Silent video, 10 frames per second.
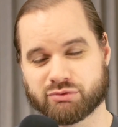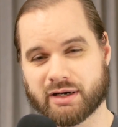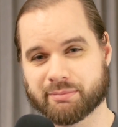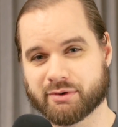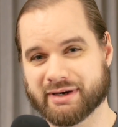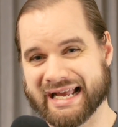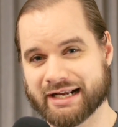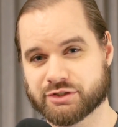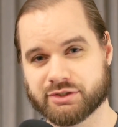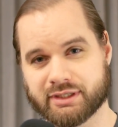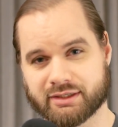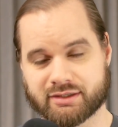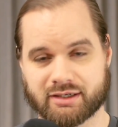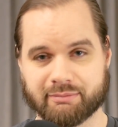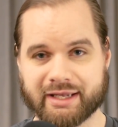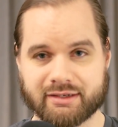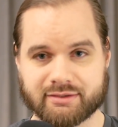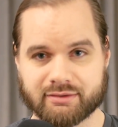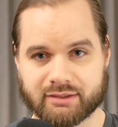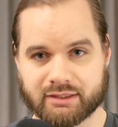proper action and
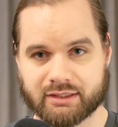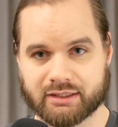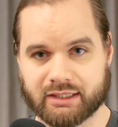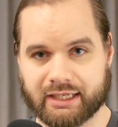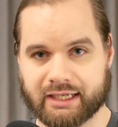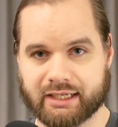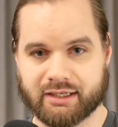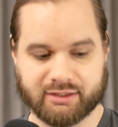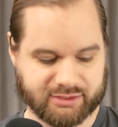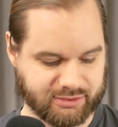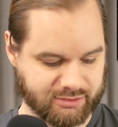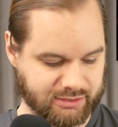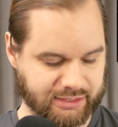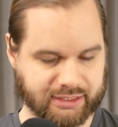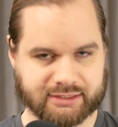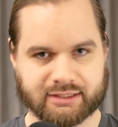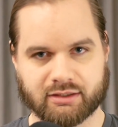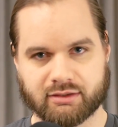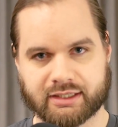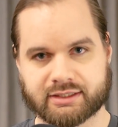combat, and I could
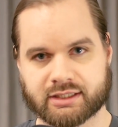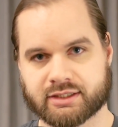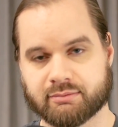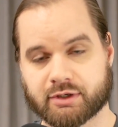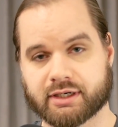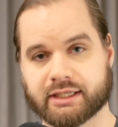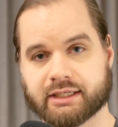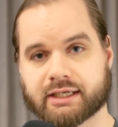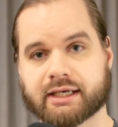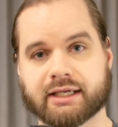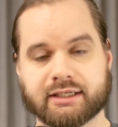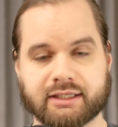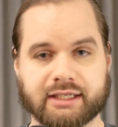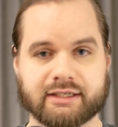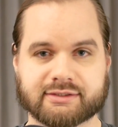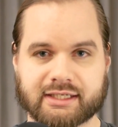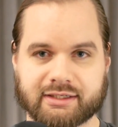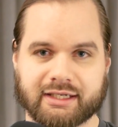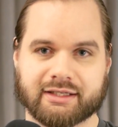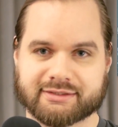tell. I talked to the marketing guy, and he's
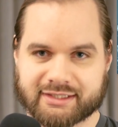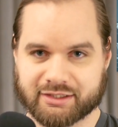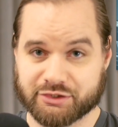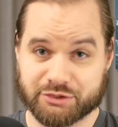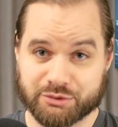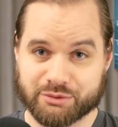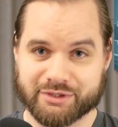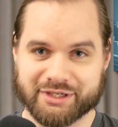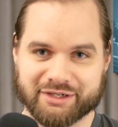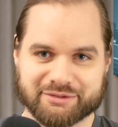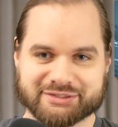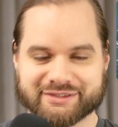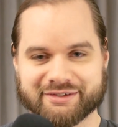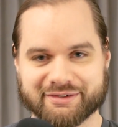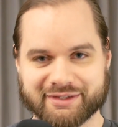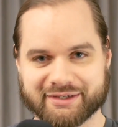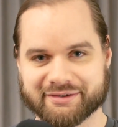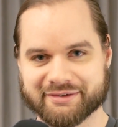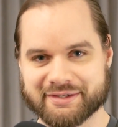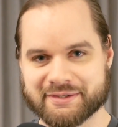like, "Yeah, it's kind of new. You know, it's
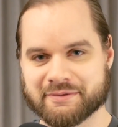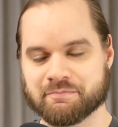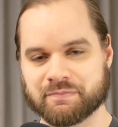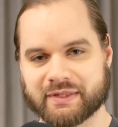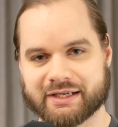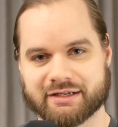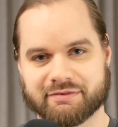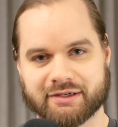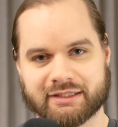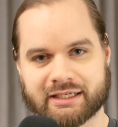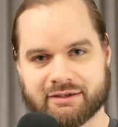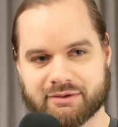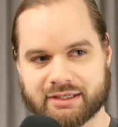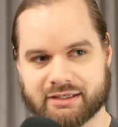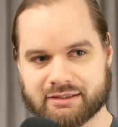they're kind of figuring that out."